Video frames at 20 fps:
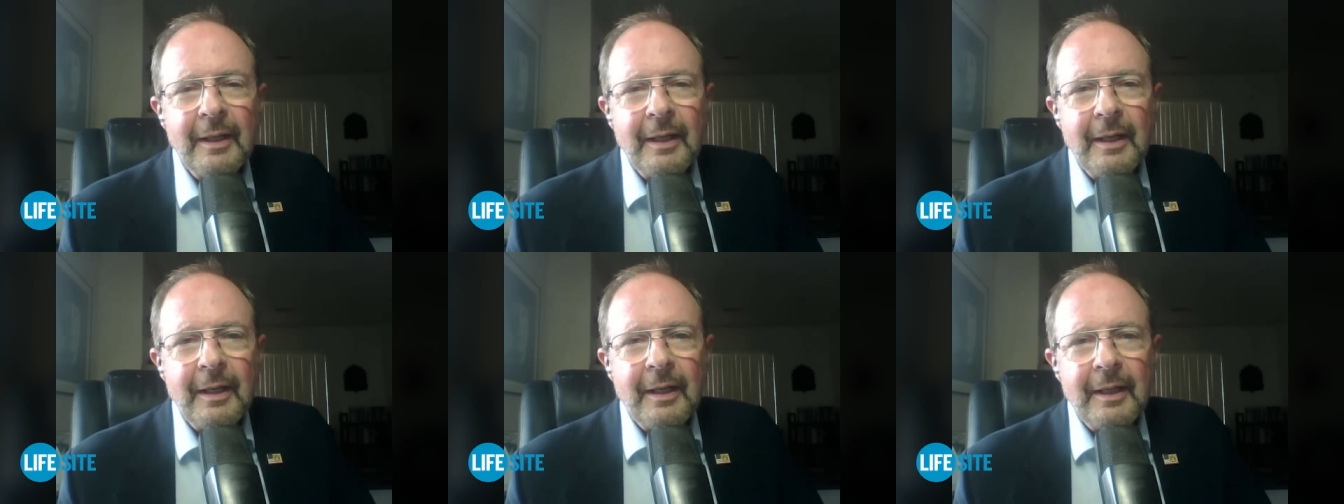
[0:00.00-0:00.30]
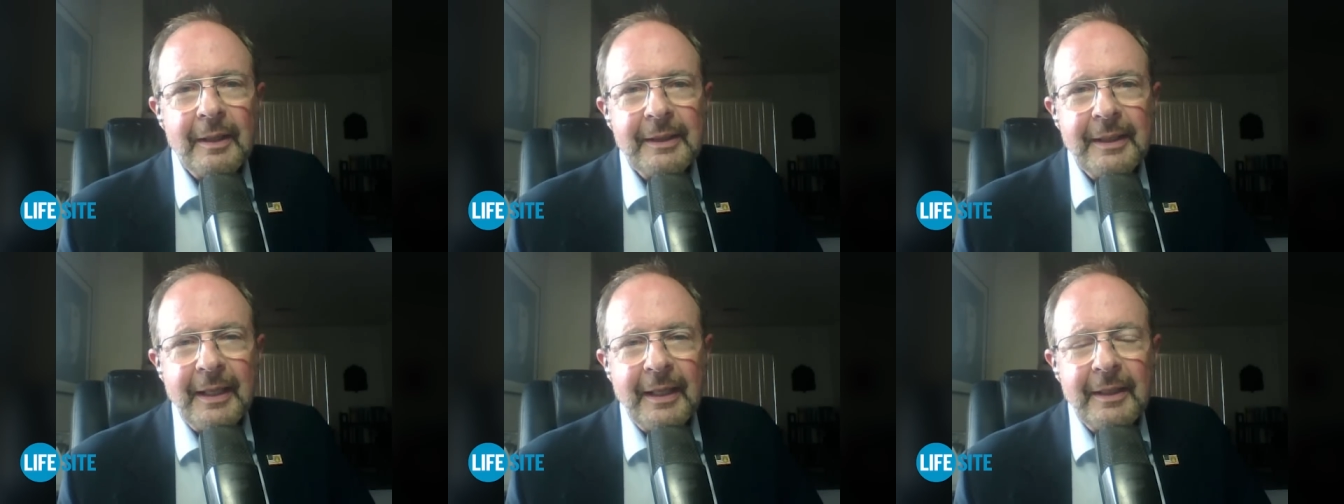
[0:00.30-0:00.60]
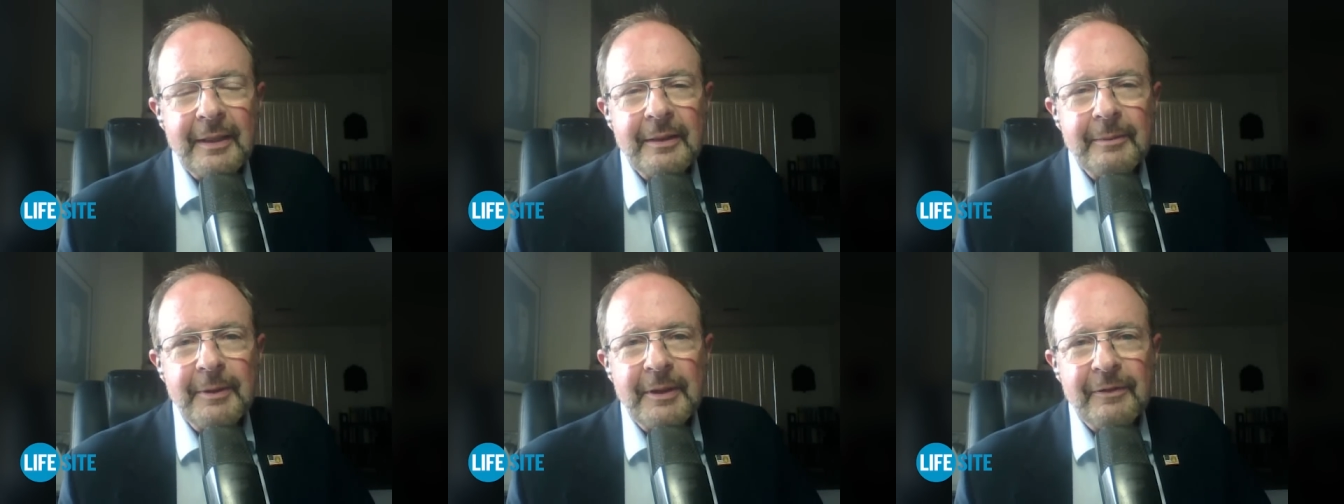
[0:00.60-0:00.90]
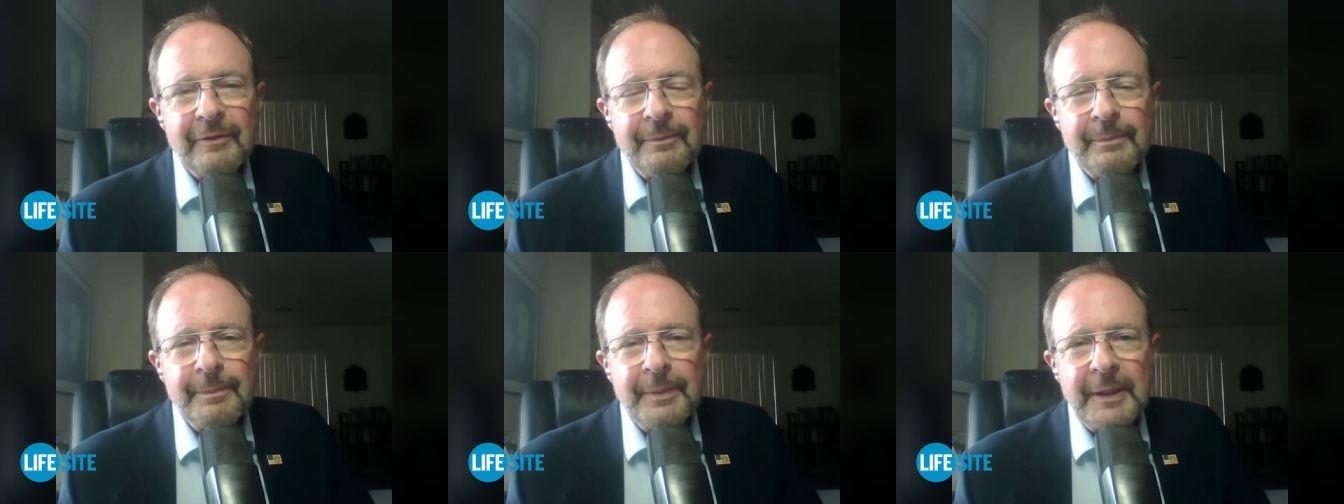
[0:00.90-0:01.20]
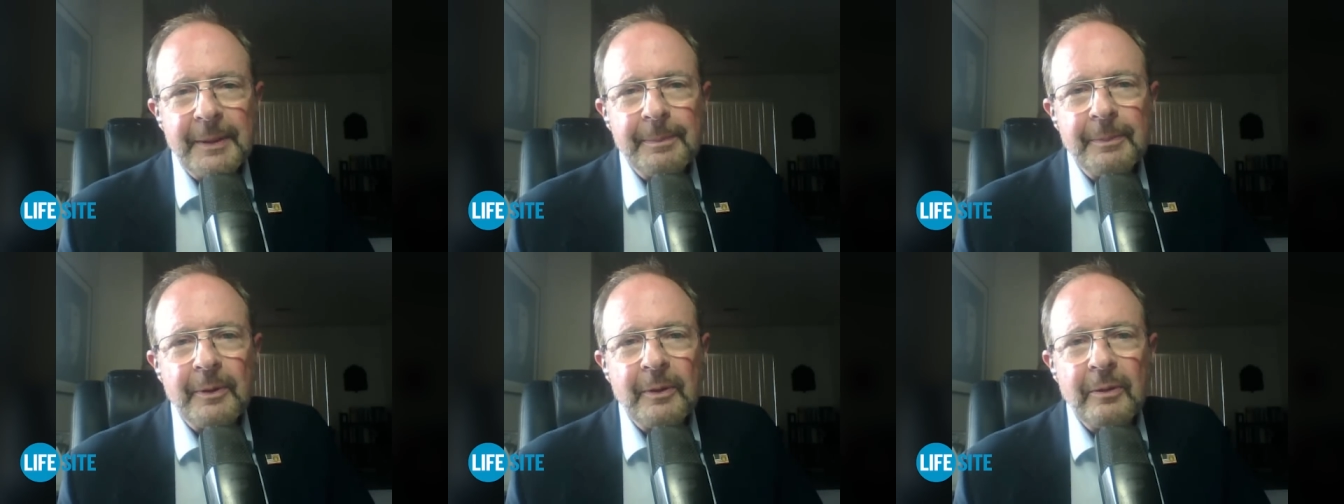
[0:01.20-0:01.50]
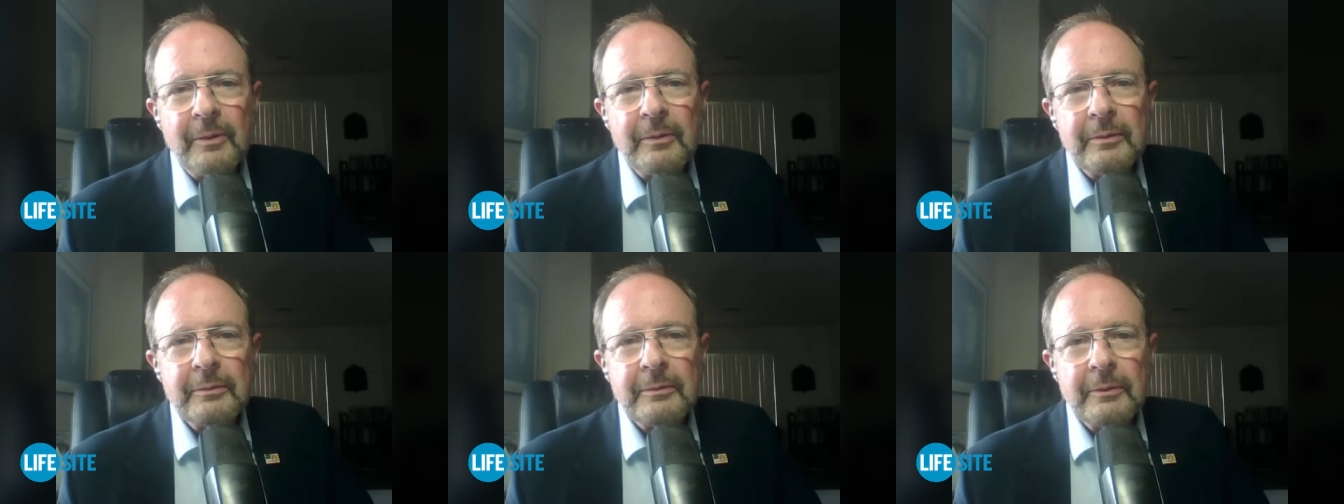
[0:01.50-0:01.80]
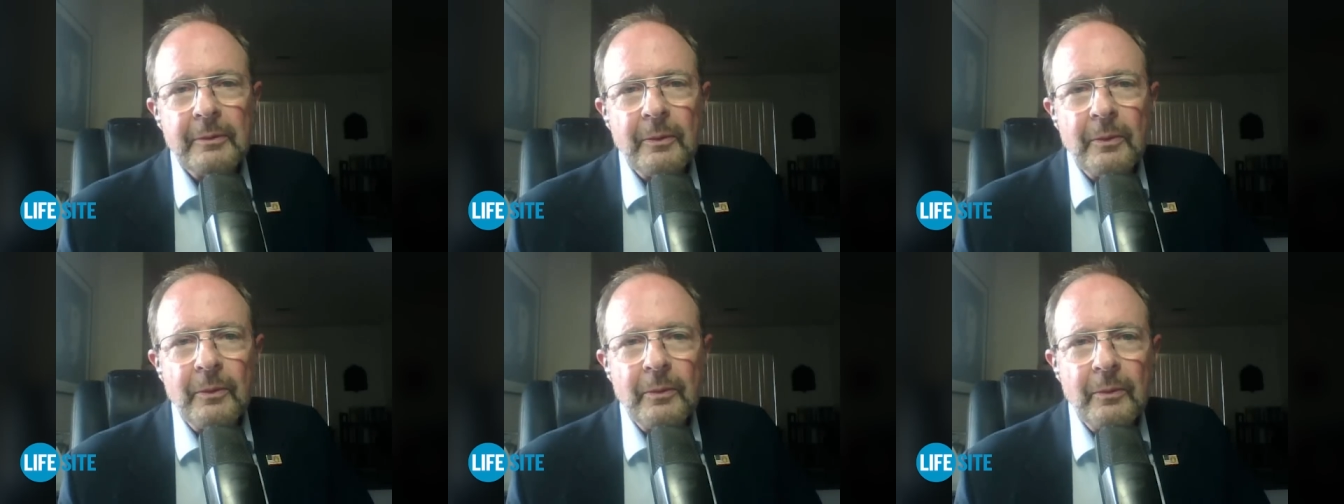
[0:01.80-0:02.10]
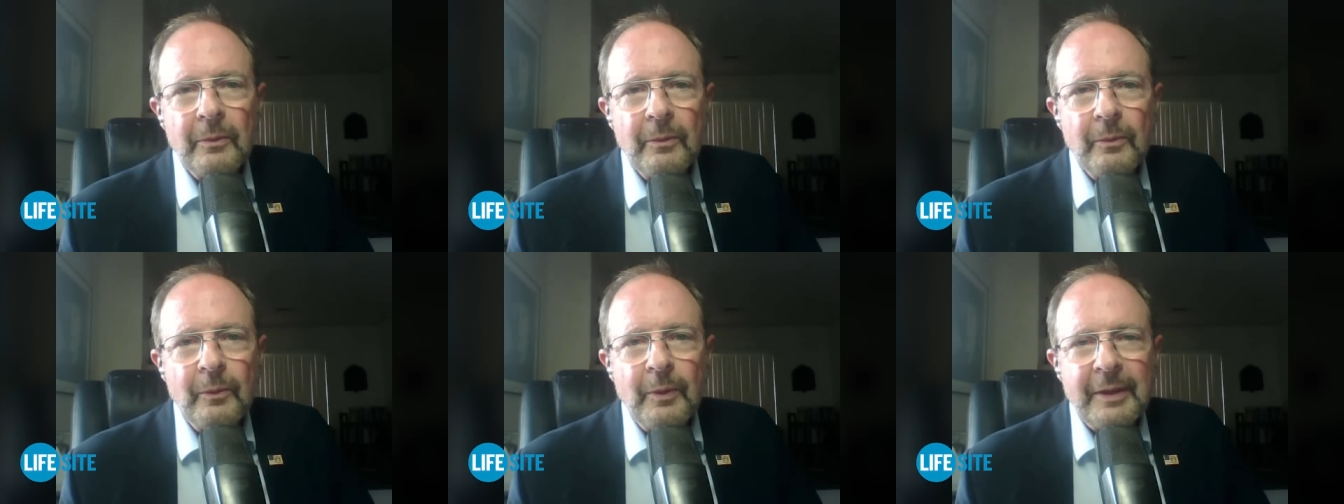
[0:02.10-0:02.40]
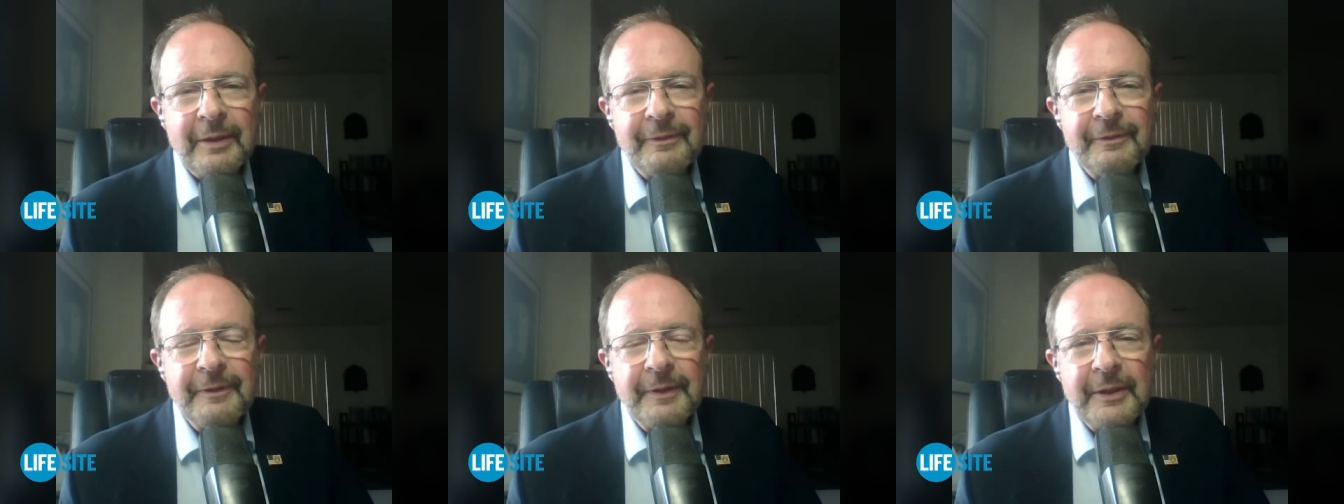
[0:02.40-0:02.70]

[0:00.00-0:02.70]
Again, if people want